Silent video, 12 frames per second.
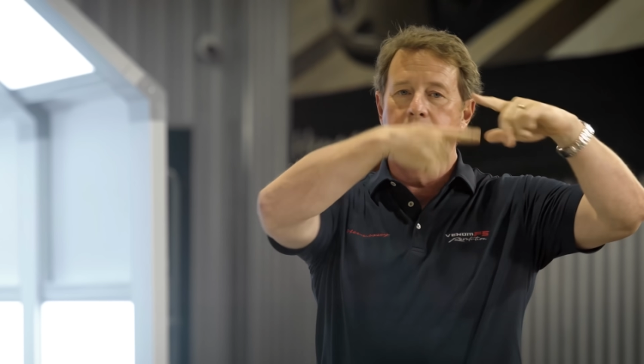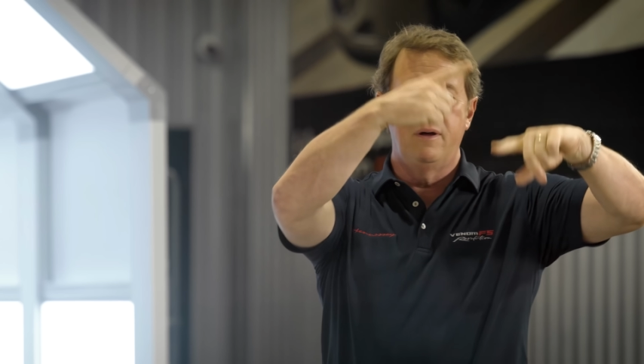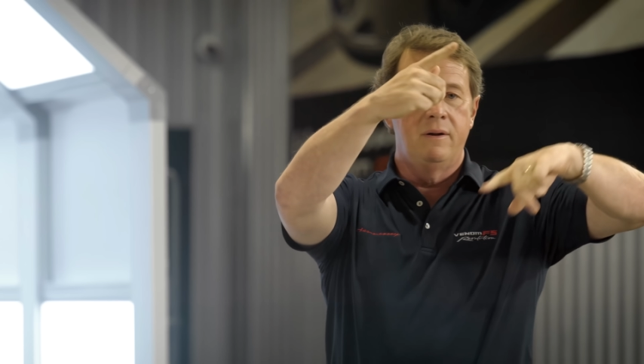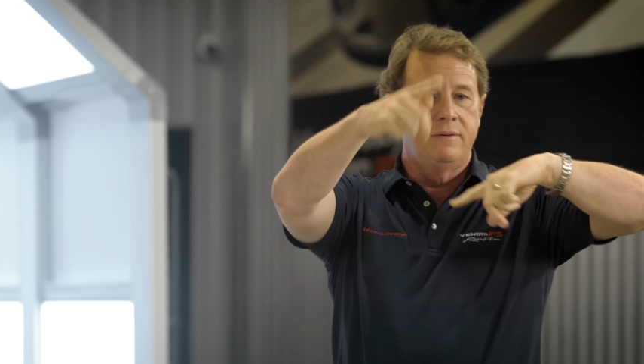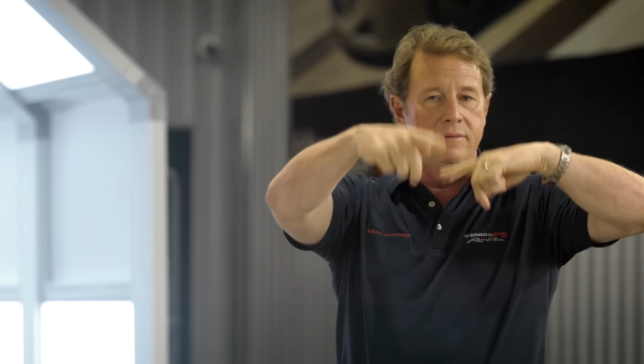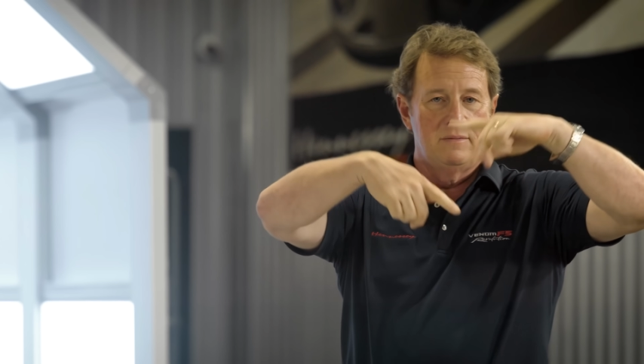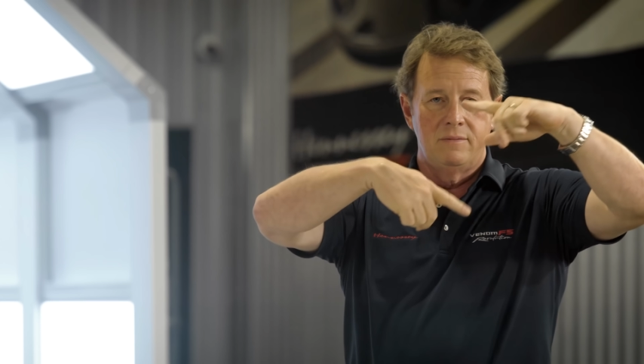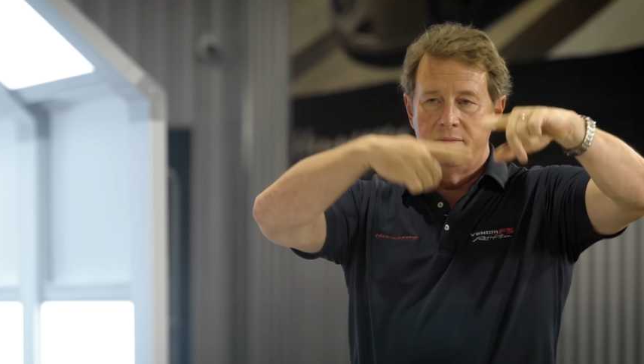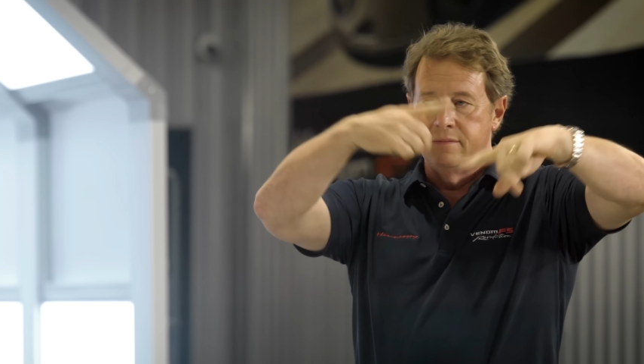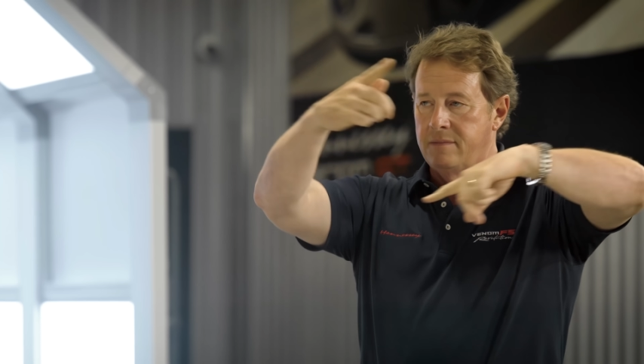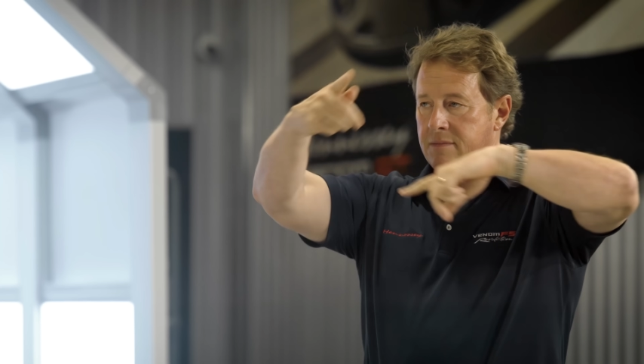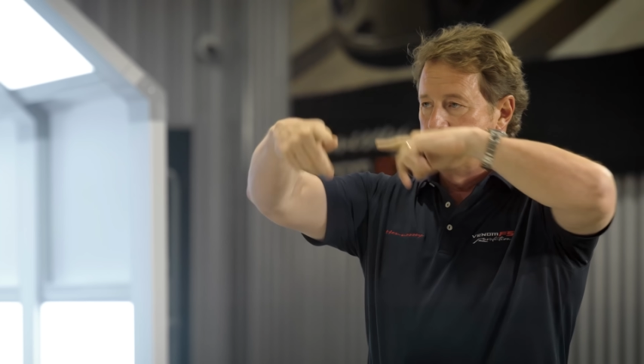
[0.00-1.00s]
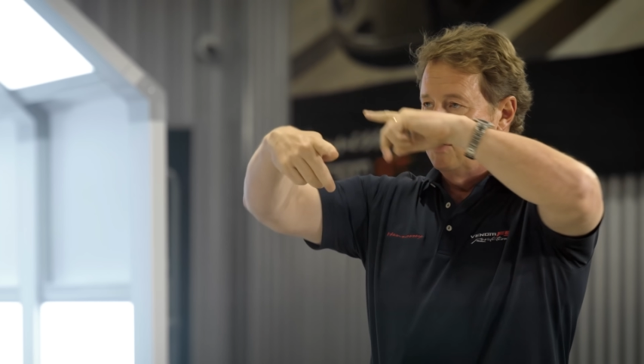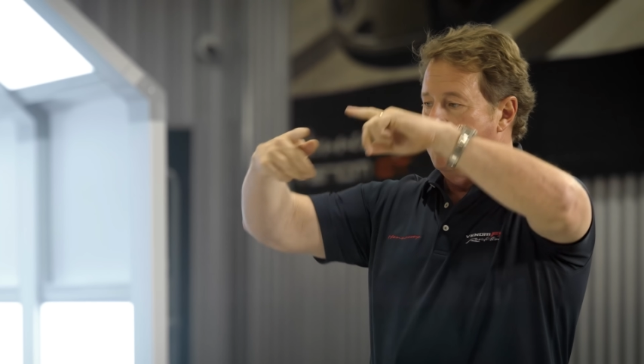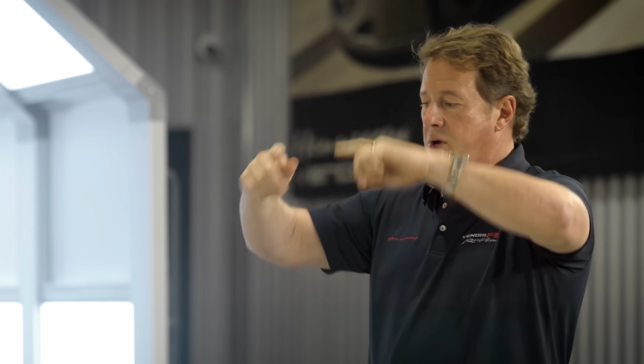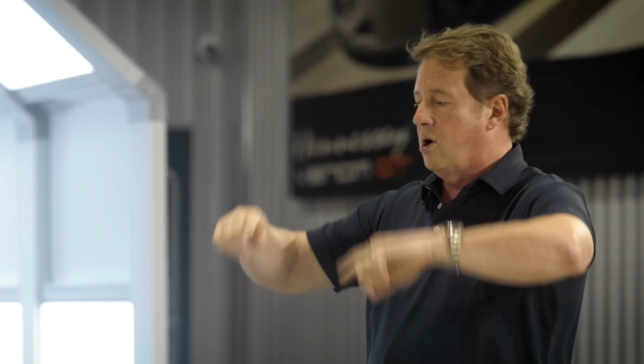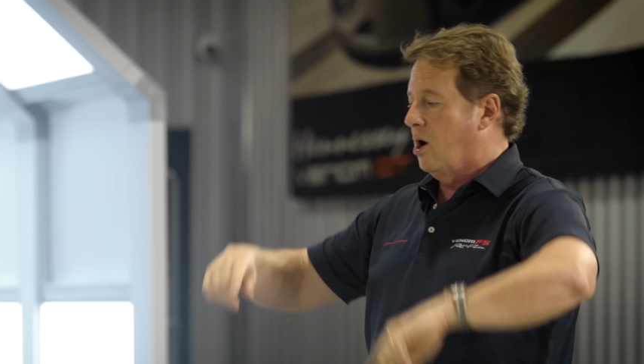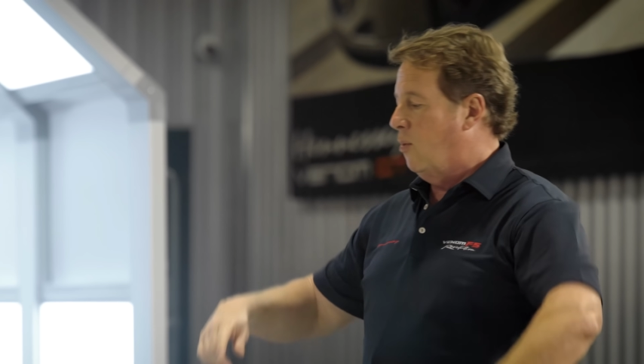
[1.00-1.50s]
been
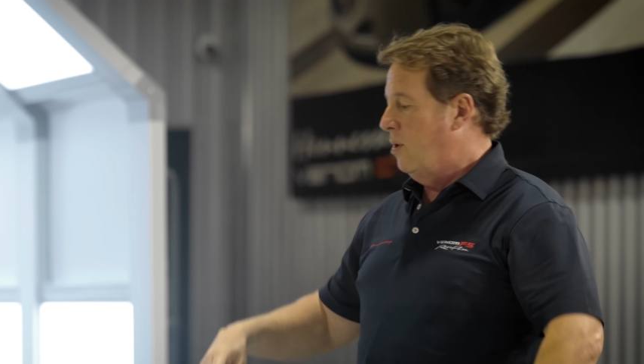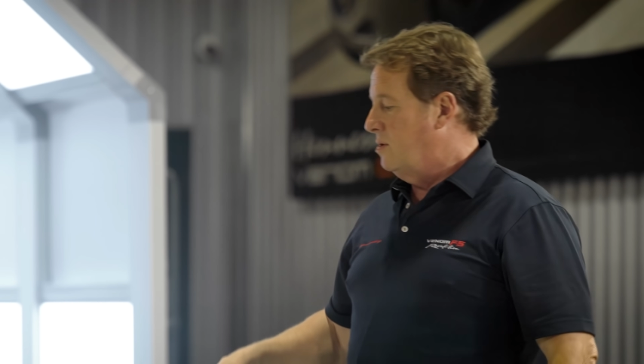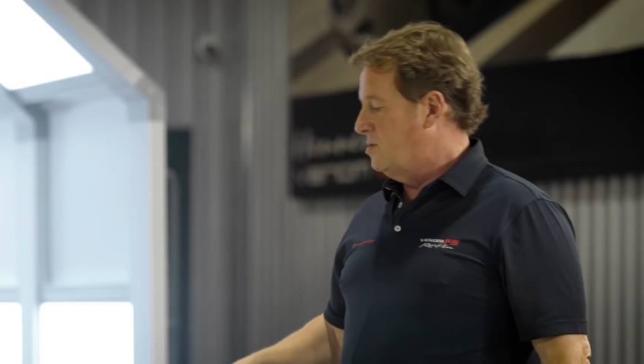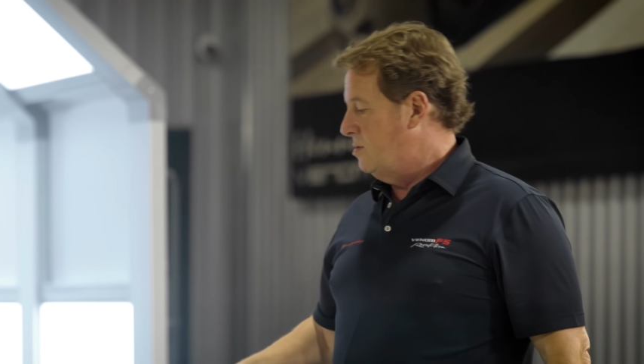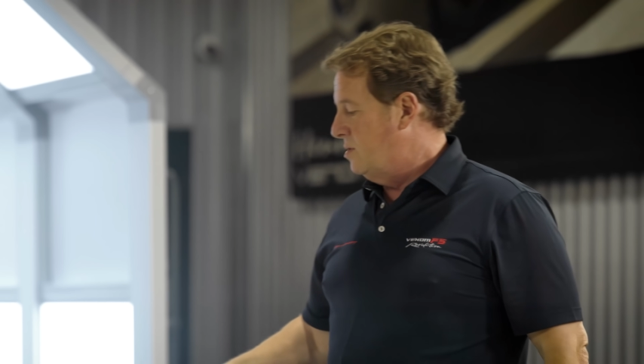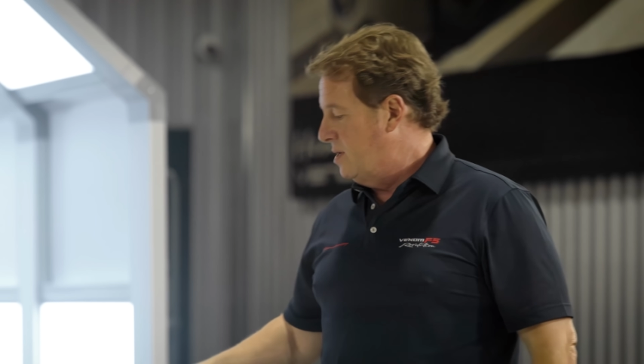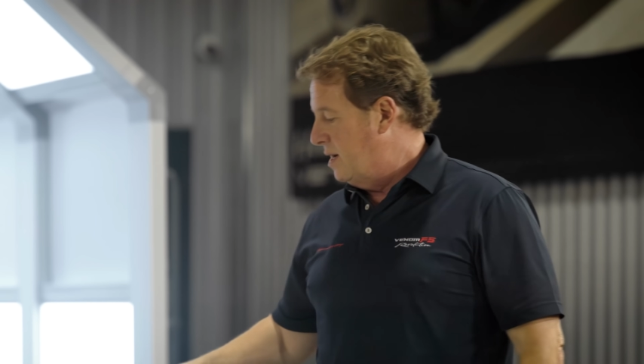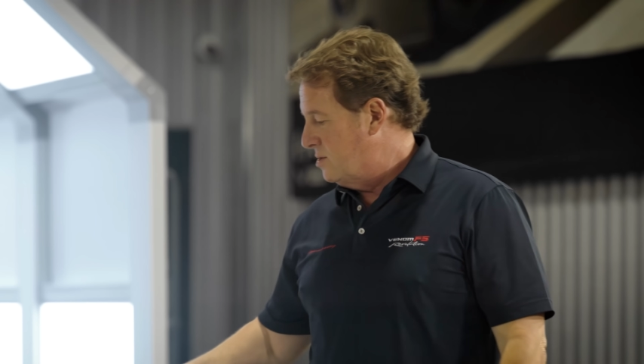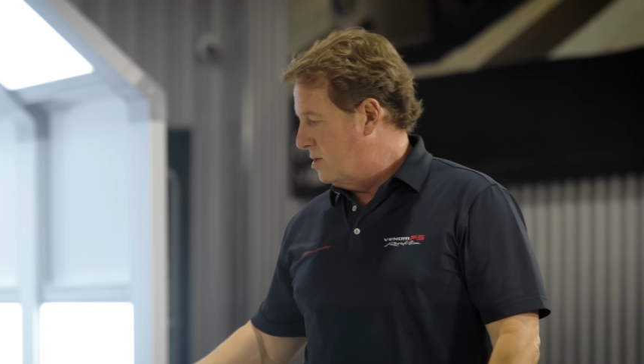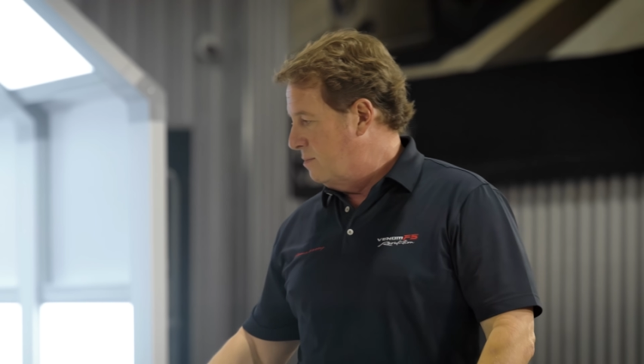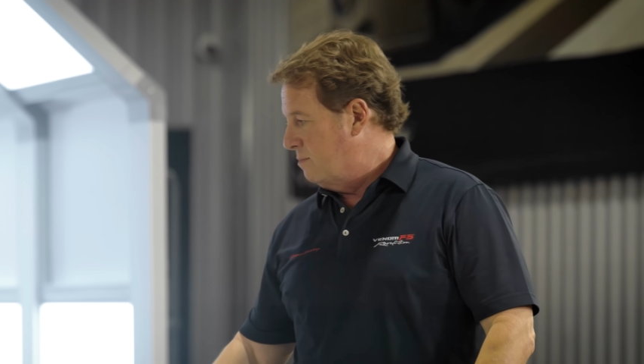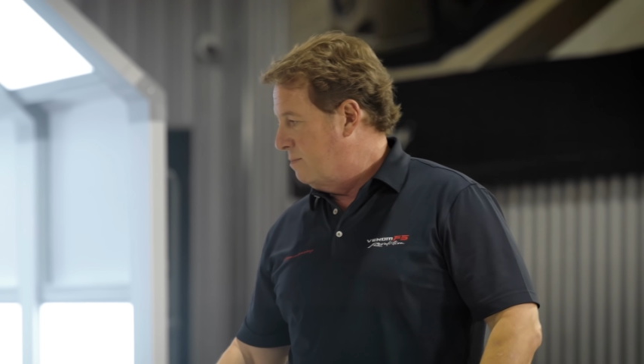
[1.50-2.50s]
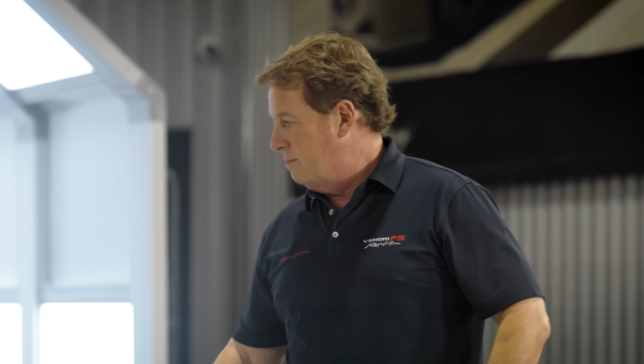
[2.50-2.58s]
doing cartwheels through the desert.